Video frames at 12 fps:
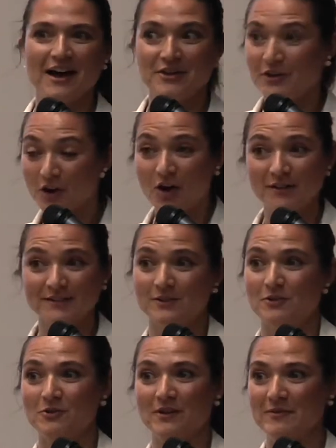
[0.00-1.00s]
you're
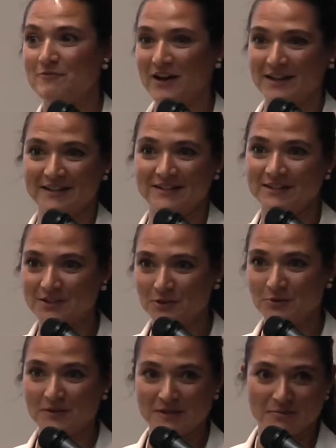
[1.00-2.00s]
also invited
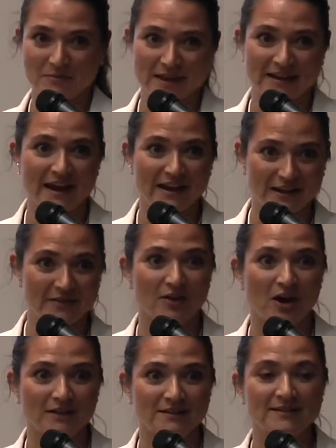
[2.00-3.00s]
to submit any
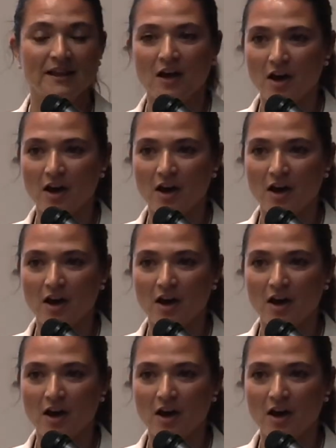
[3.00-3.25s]
thoughts